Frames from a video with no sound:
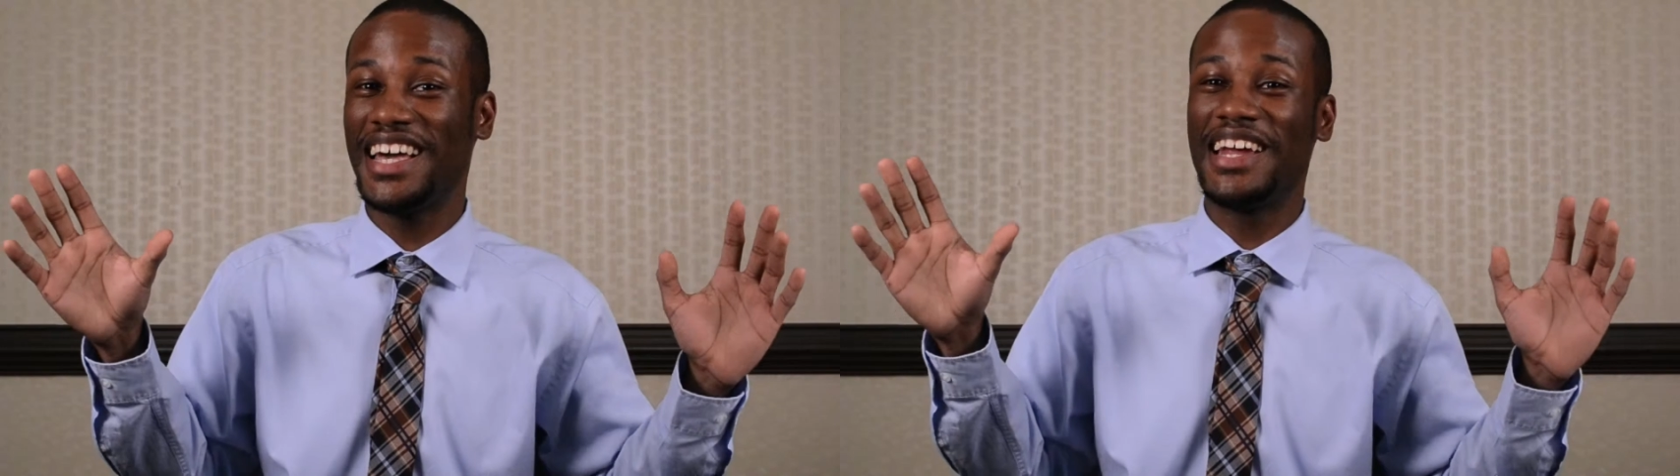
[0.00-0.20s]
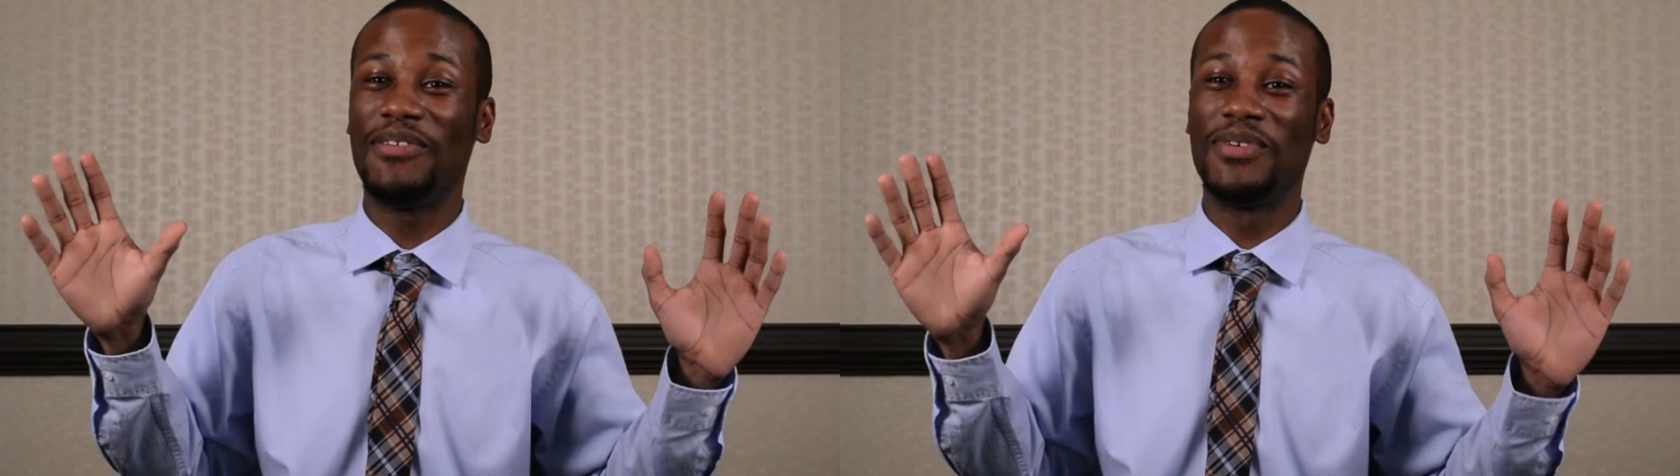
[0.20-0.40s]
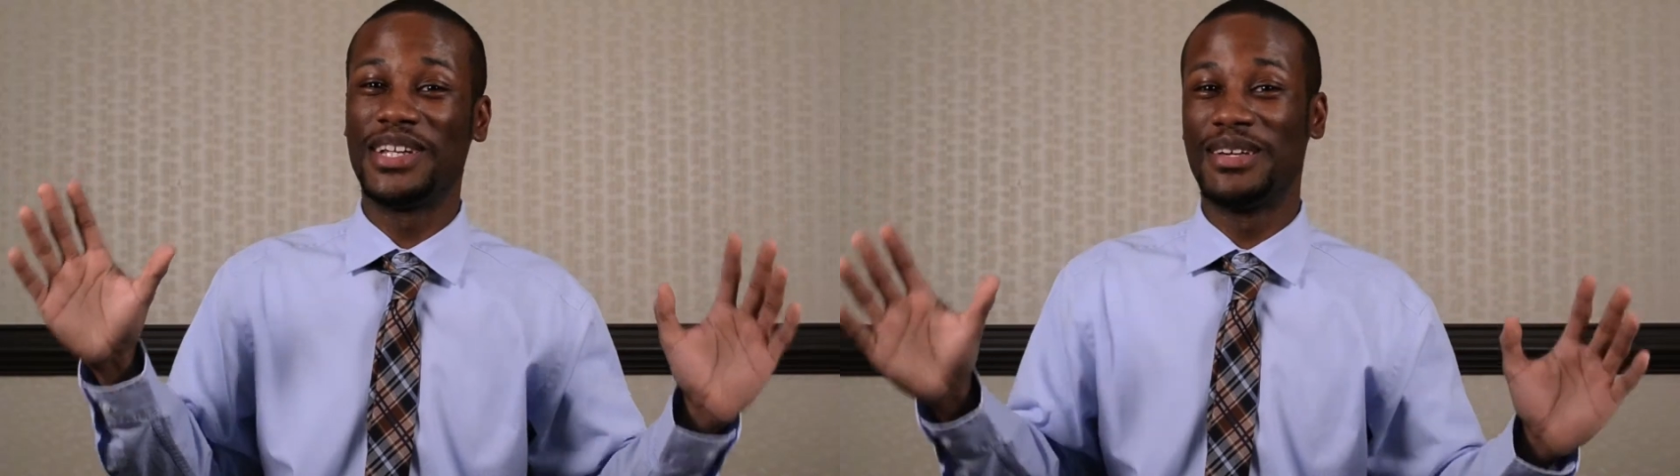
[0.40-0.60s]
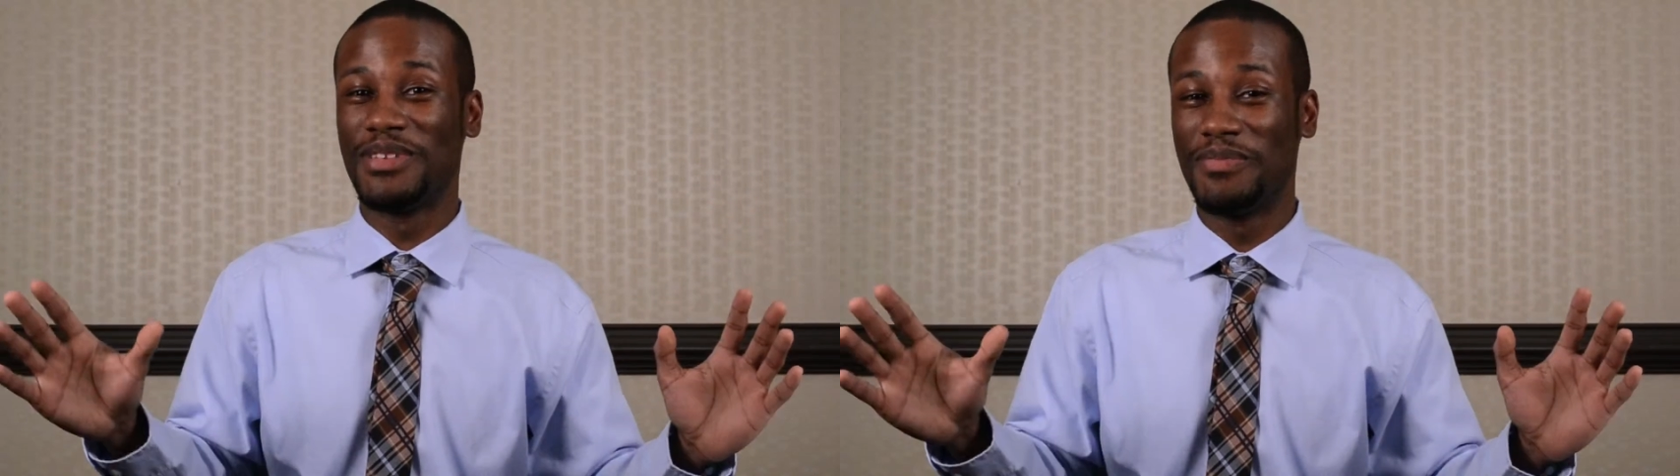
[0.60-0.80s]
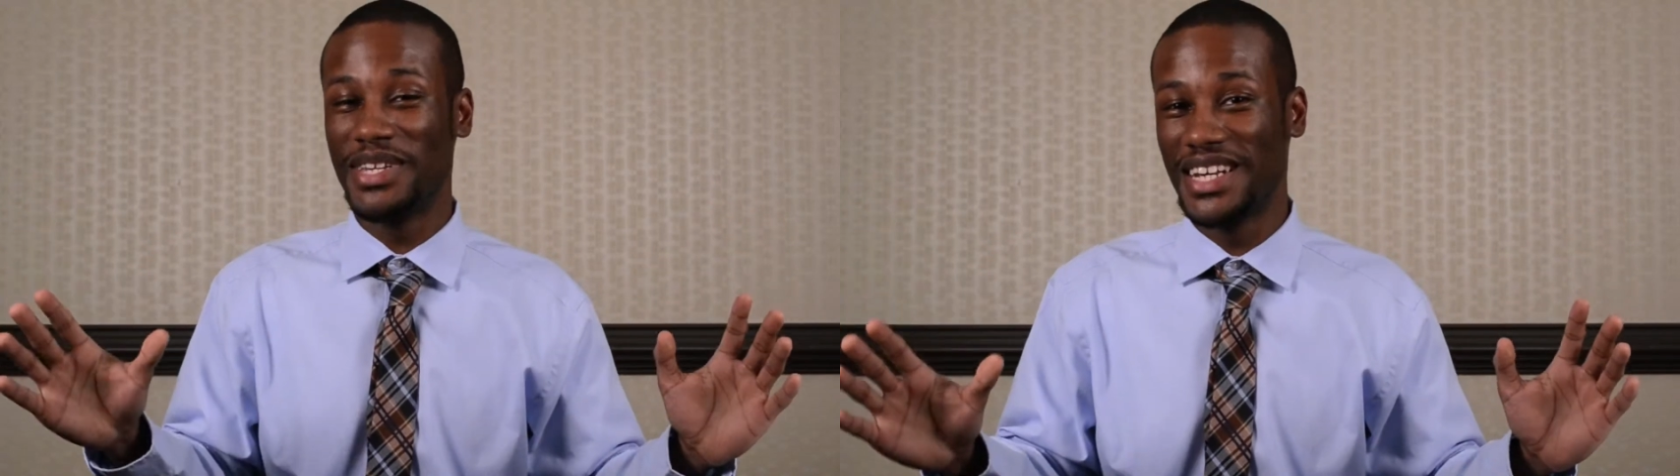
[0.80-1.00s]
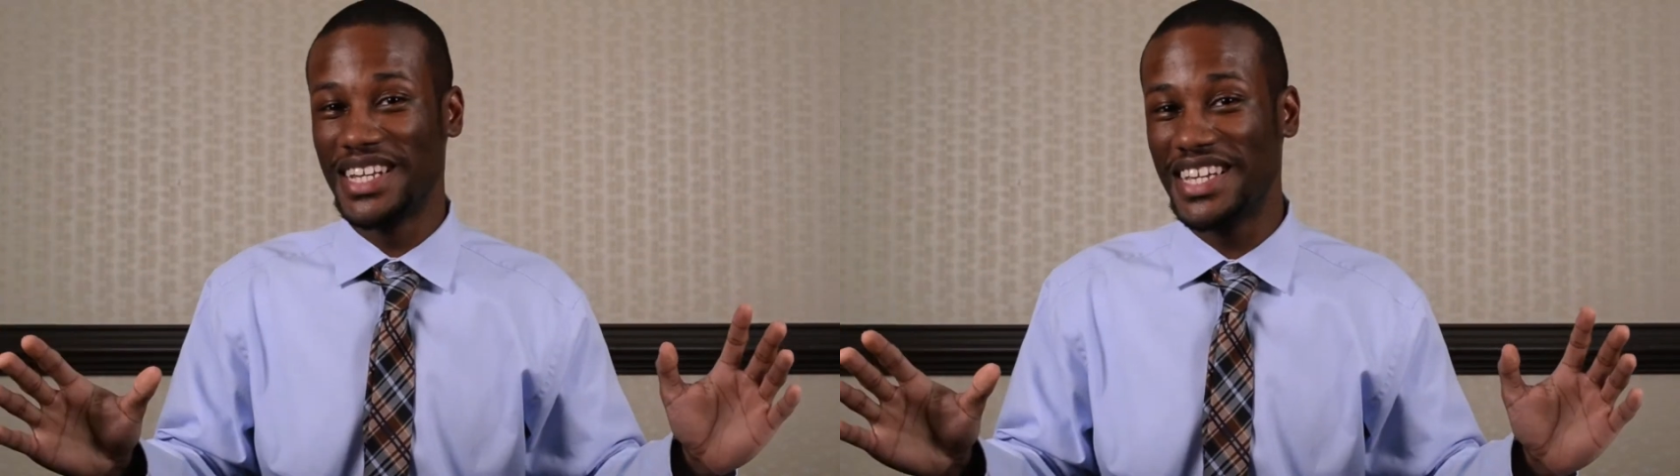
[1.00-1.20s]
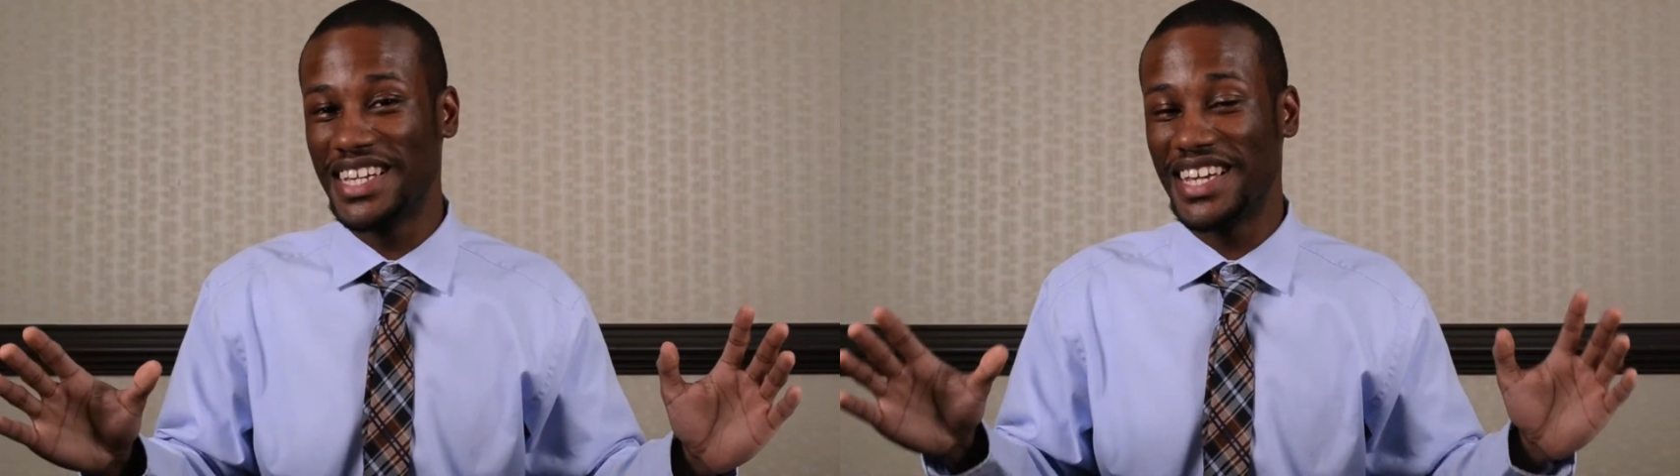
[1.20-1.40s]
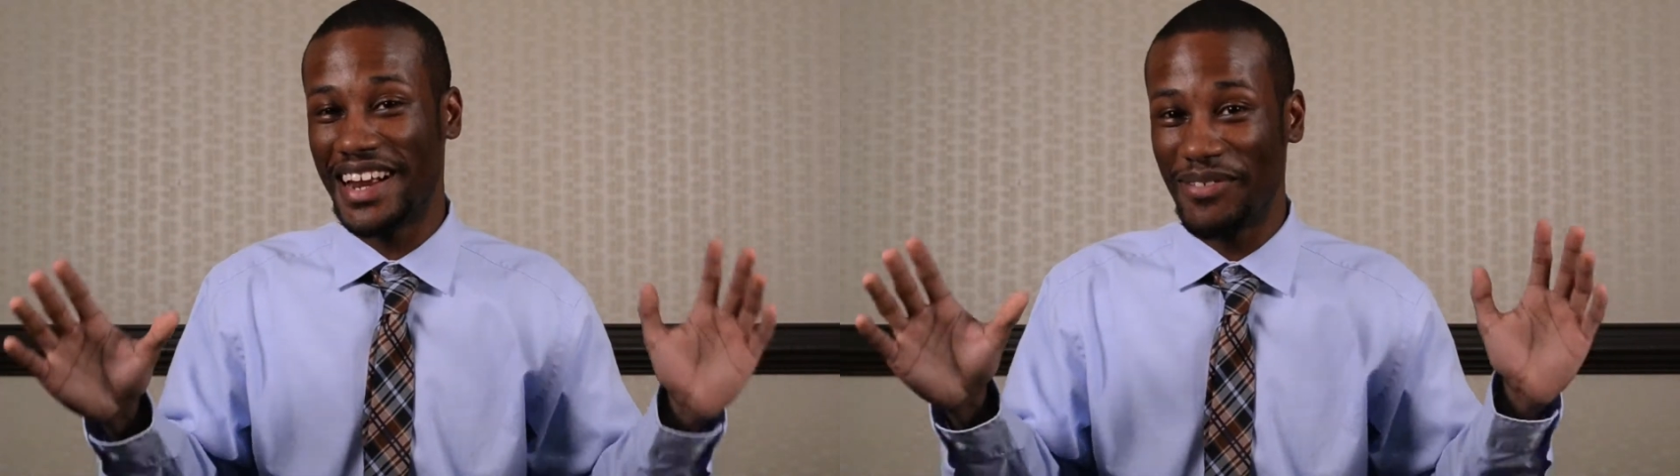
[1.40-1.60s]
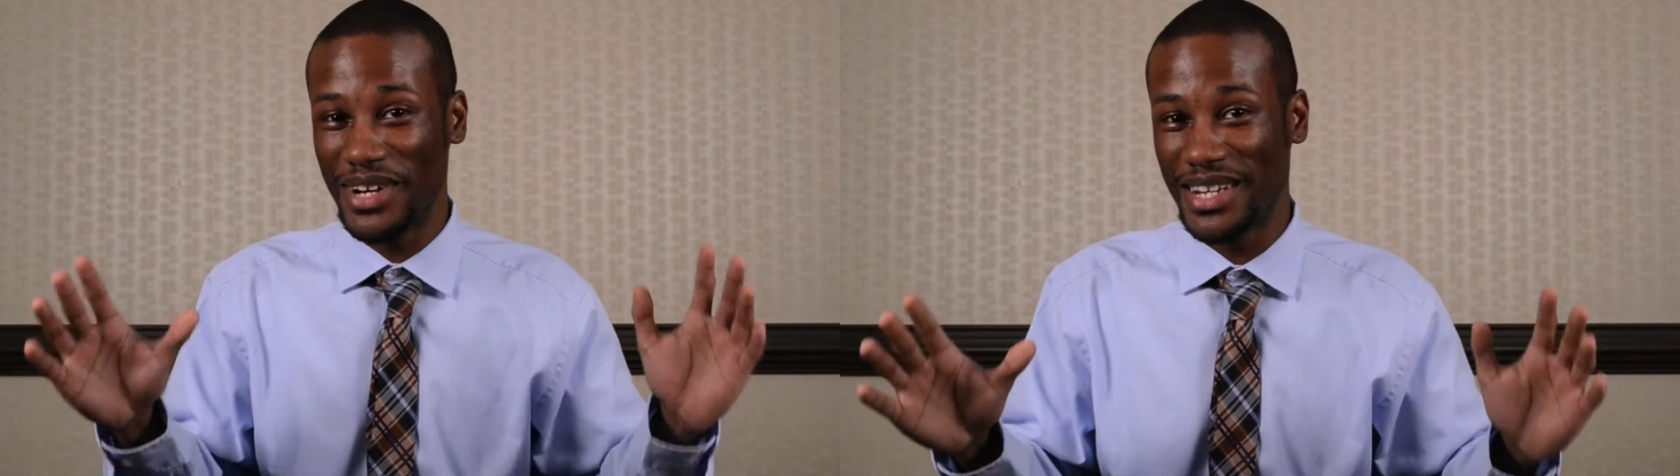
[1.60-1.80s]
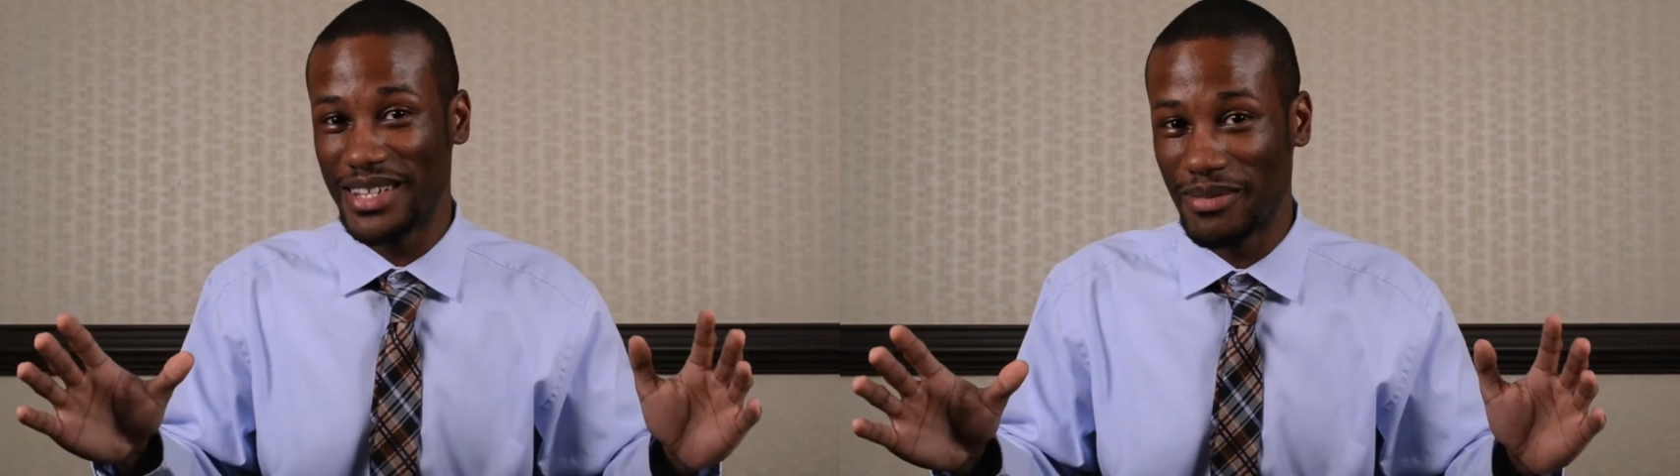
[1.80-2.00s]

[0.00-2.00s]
and I wanted him to be the lead and I wanted it